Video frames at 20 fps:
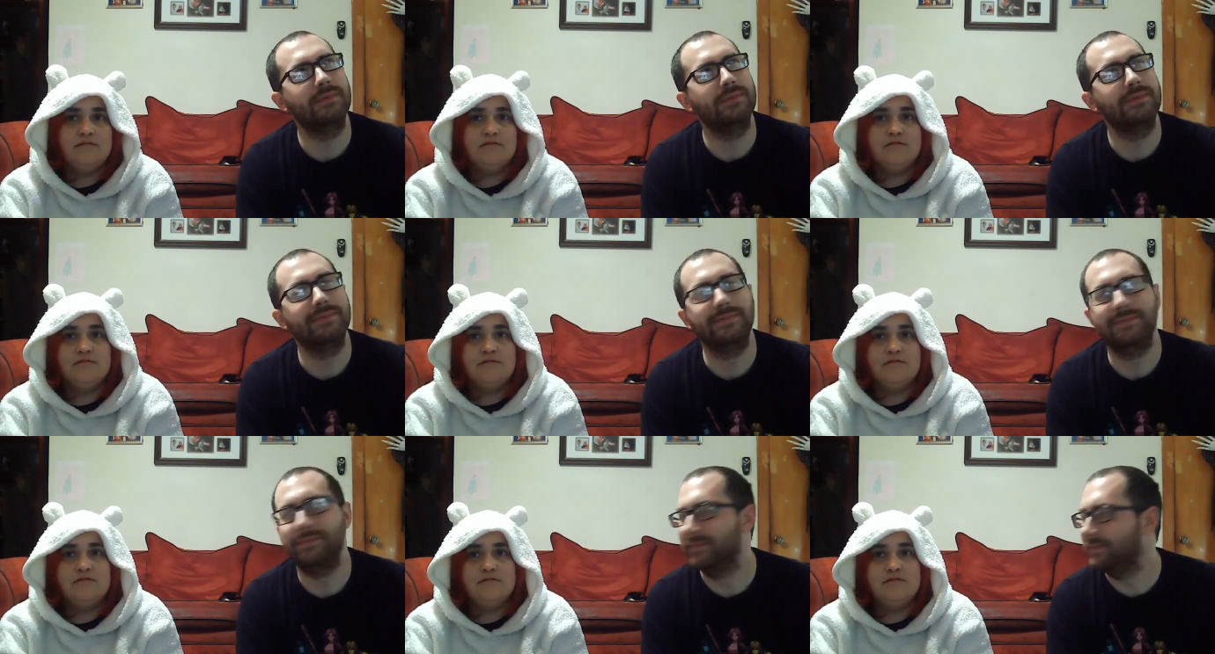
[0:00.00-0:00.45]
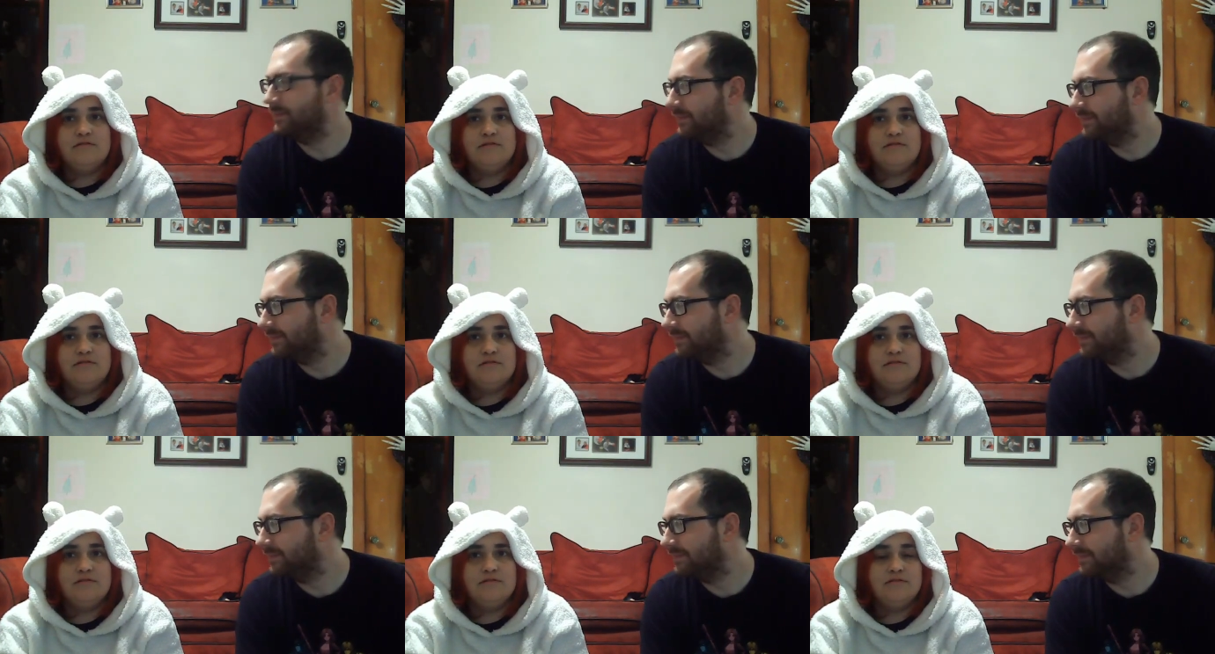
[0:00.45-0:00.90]

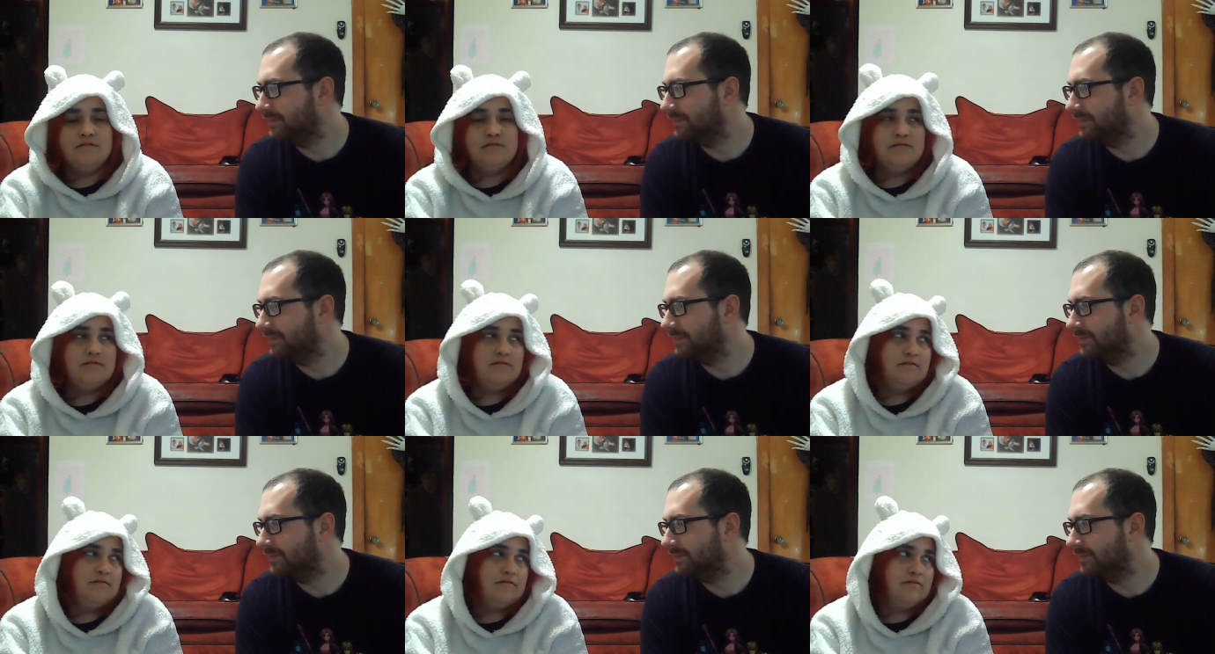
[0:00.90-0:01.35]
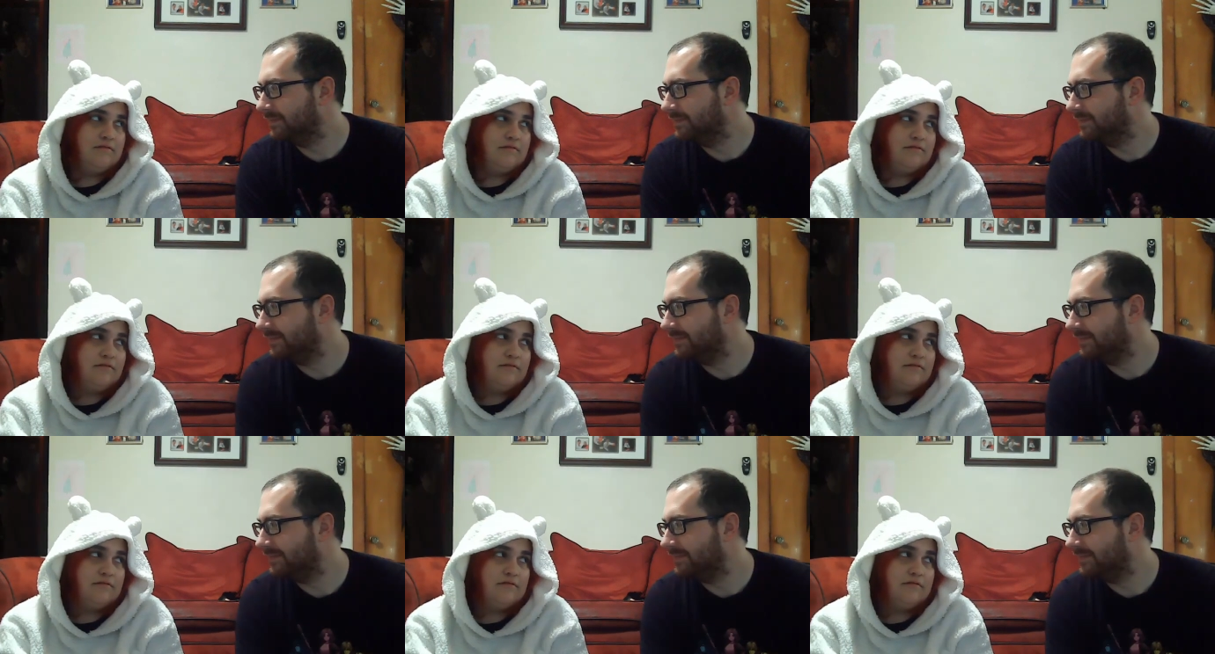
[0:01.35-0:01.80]

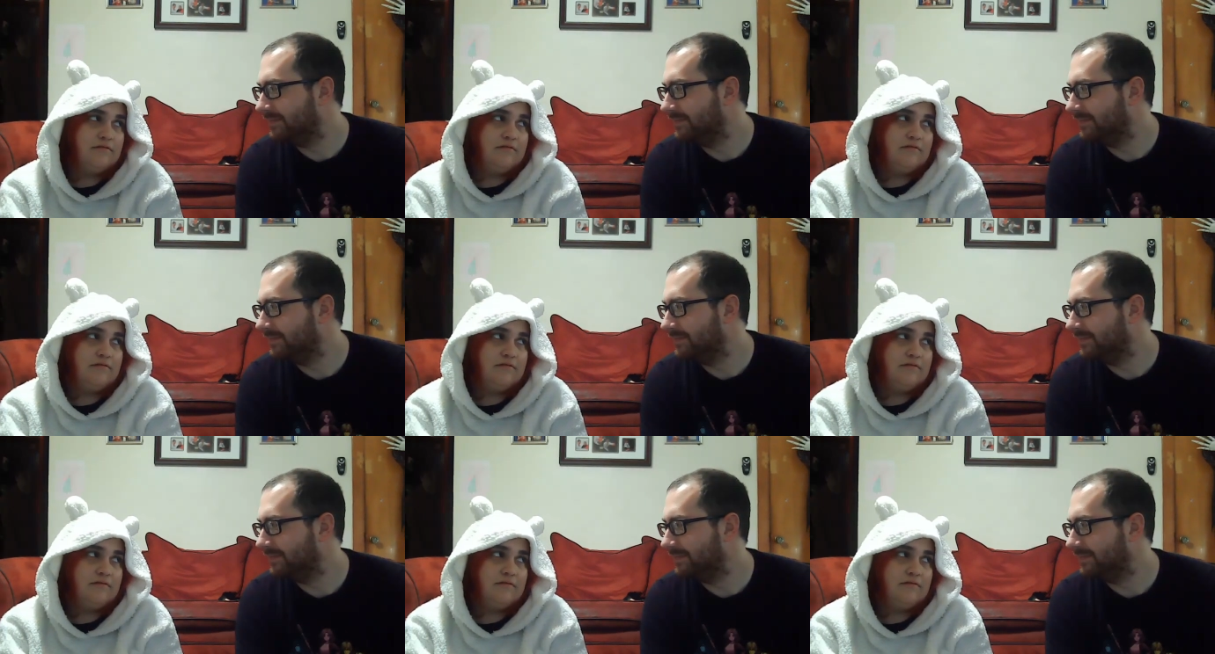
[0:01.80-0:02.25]
(silence)